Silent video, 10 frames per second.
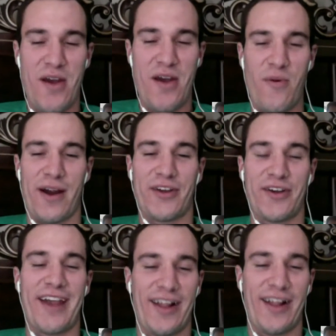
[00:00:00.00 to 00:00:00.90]
where you're
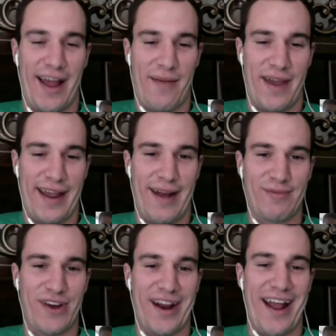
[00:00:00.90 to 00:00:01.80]
yelling at me and I'm
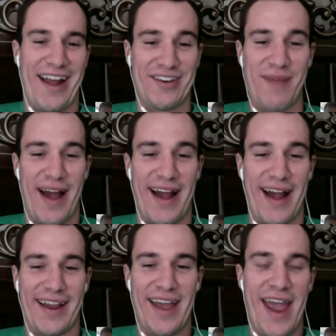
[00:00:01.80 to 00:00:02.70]
trying to answer
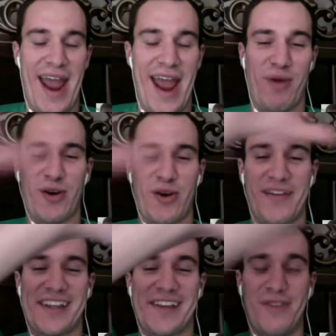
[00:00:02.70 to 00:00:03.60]
back, and Barkov gets the full